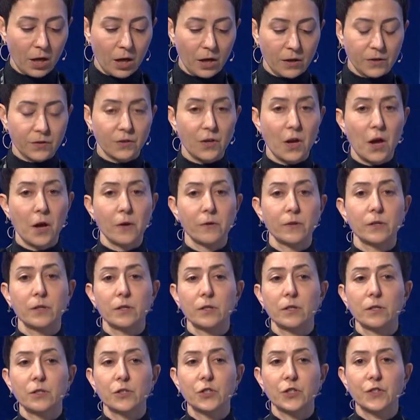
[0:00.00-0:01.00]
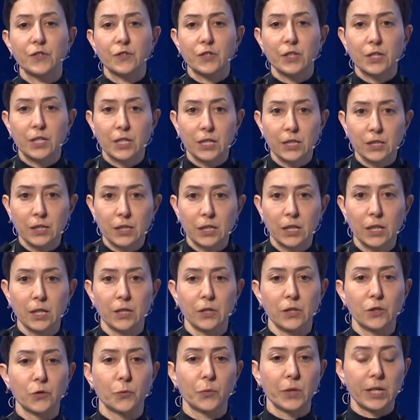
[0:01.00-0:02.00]
So just to
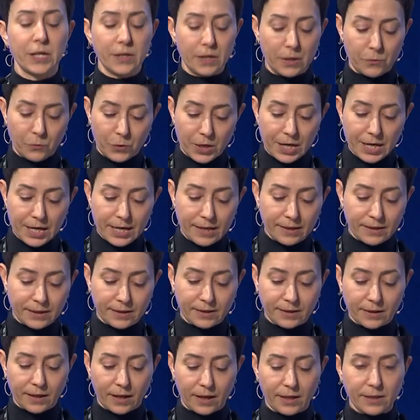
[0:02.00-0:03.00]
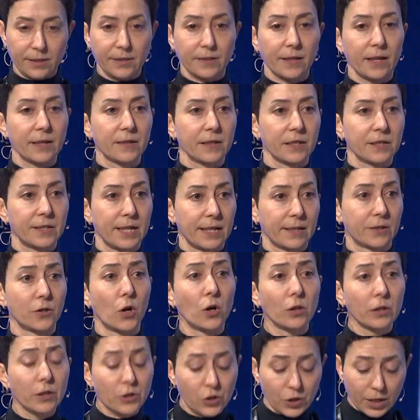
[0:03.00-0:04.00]
conclude, we discussed that the
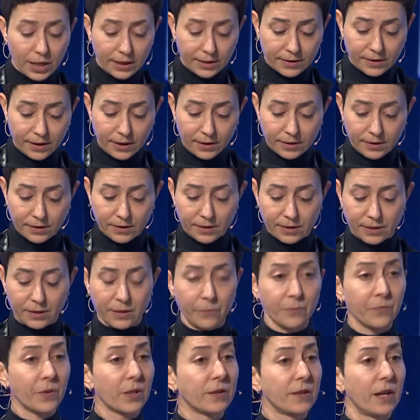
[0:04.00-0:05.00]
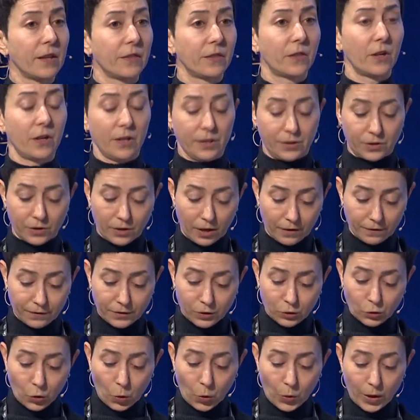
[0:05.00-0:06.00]
technology exists, that there is enough
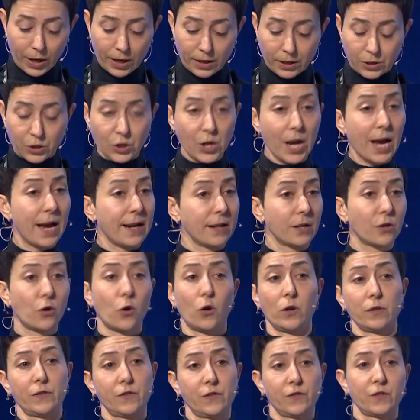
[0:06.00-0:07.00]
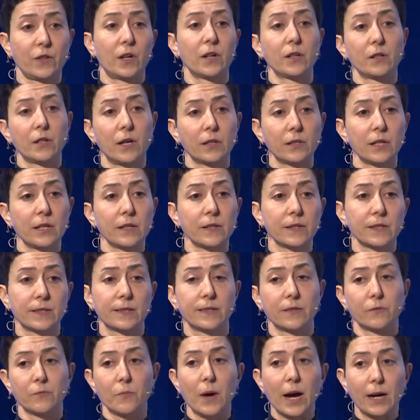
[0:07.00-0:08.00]
storage, and costs are not
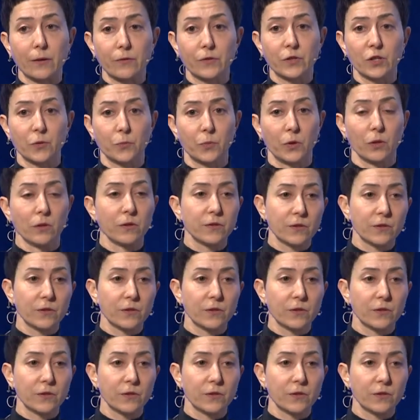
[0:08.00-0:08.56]
insurmountable.